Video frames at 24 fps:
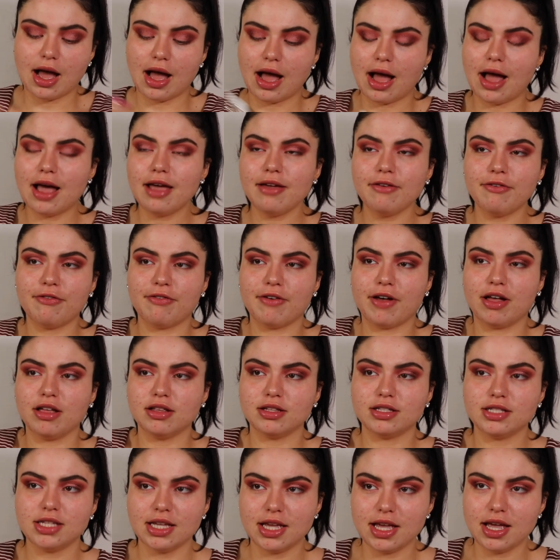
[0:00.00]
I
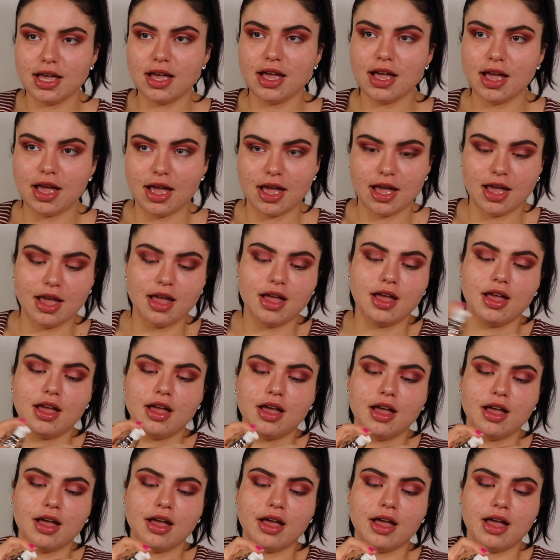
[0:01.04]
felt it
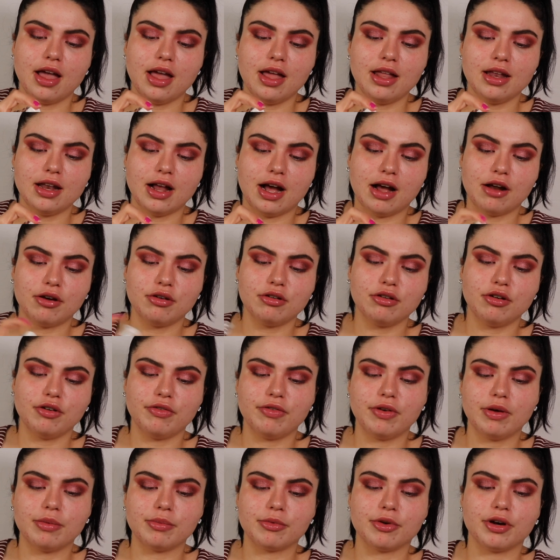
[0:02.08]
and I don't know
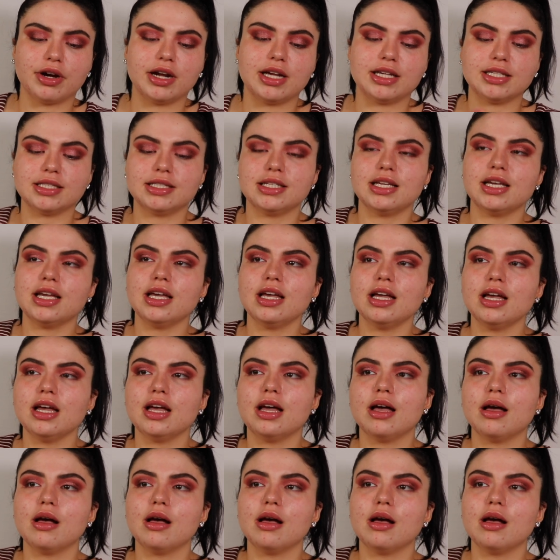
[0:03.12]
if I'm crazy.